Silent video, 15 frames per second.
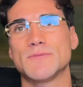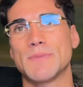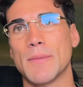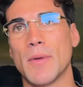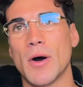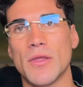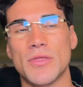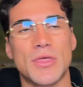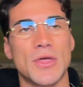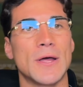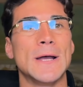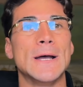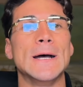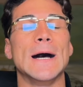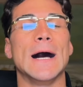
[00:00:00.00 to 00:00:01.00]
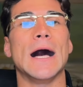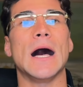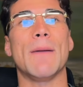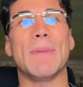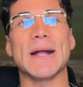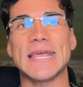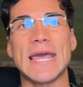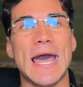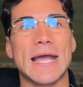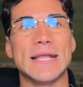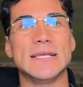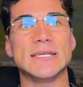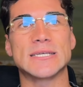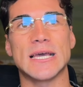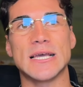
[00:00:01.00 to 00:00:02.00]
per month. But yeah, in
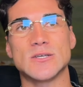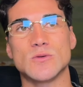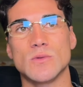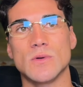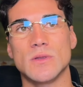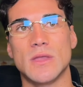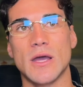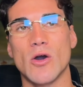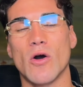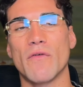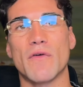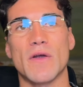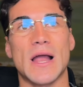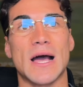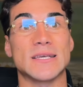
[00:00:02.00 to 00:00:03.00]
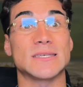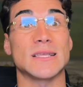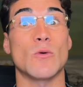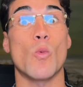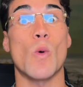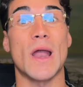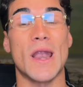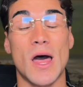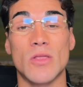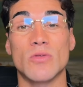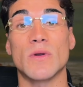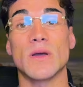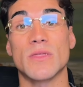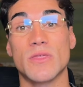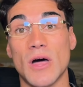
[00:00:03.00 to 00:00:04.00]
this case, they offer us
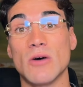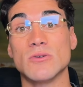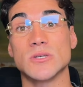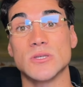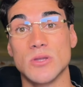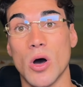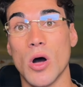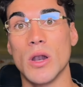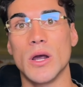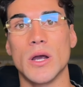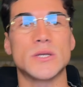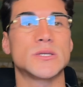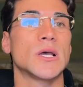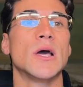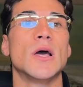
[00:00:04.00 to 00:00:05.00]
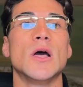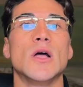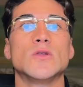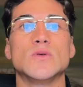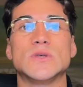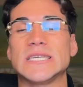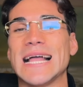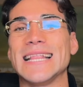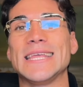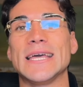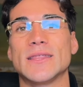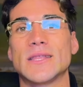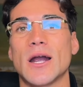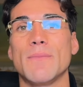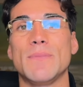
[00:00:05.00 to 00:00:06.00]
$100,000 to sell the
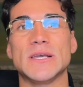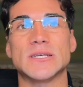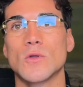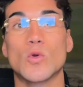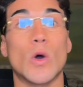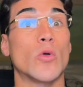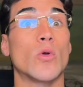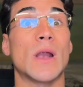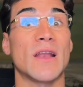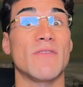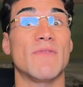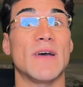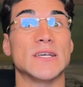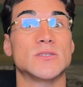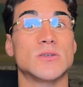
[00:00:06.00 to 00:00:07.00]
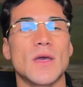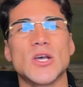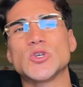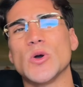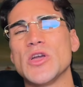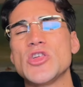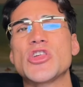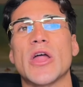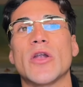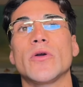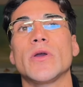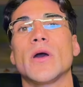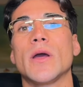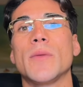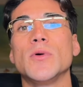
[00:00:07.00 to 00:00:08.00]
entire business to an online investor. So in general,
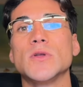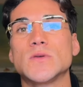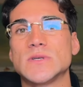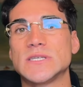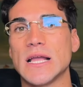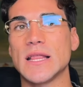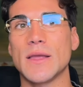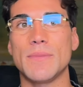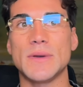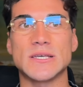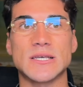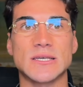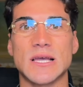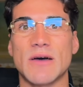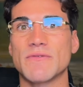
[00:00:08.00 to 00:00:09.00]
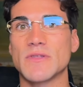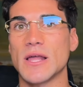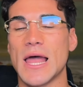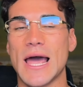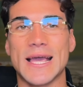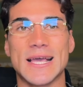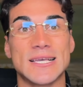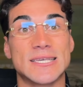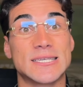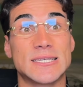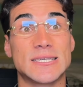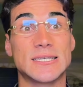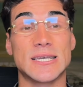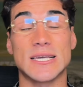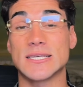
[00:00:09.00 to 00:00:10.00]
you're able to sell the business after like
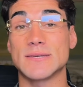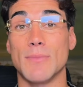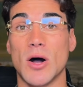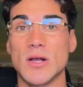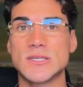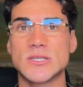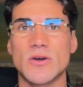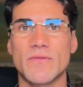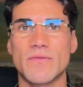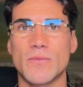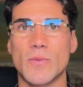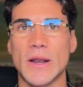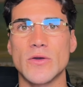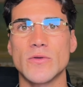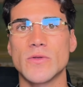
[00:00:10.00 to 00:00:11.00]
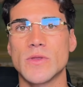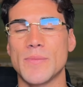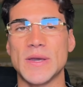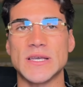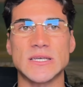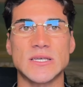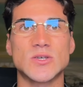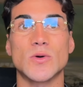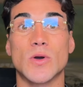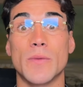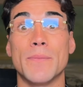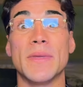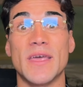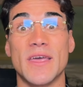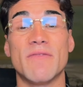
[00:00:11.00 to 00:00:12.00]
6 months of when you do the business. So it
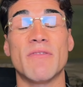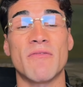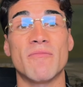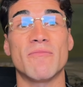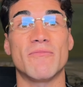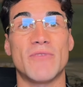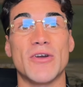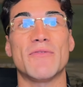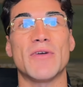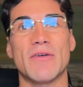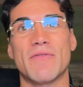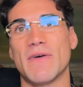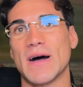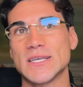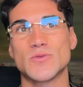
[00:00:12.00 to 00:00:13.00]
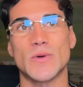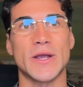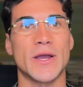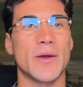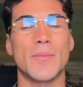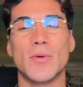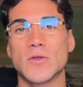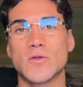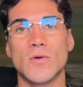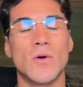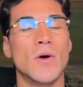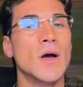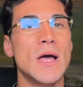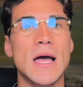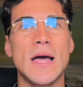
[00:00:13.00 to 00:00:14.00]
can be even very, very fast, where you're able
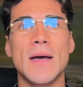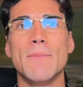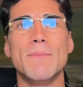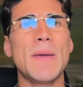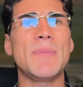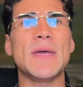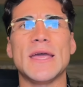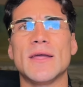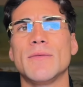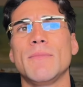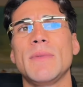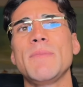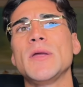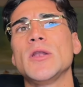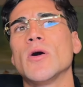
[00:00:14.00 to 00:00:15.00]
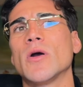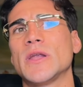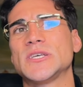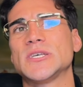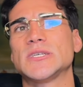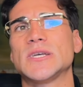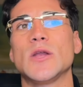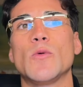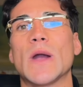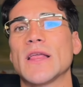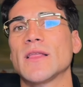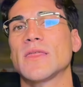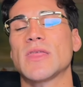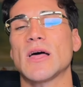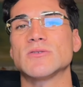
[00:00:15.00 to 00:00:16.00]
to maybe not necessarily
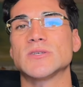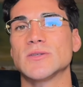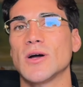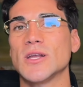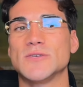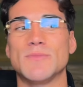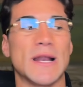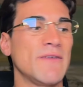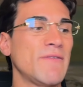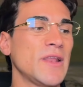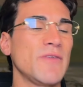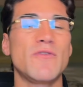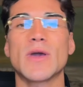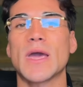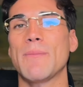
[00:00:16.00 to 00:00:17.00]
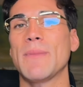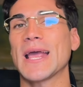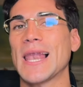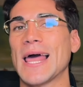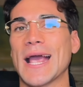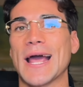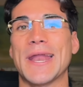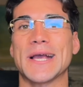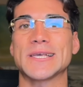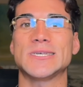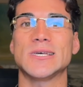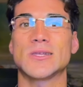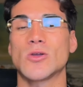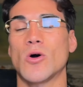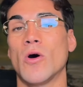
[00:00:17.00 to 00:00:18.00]
$100,000, but even if you can make like an
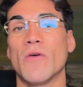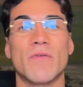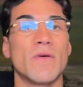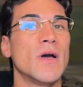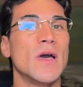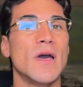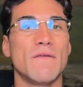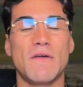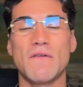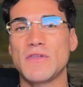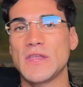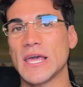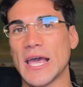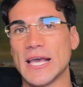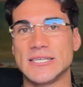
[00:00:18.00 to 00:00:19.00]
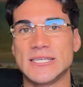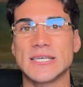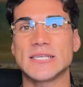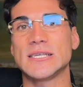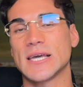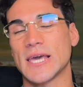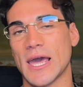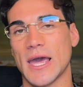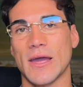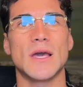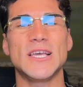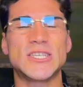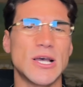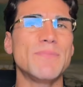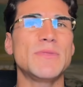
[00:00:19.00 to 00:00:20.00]
exit of 50K, 60K,
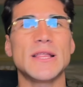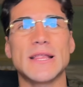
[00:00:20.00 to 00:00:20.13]
it's something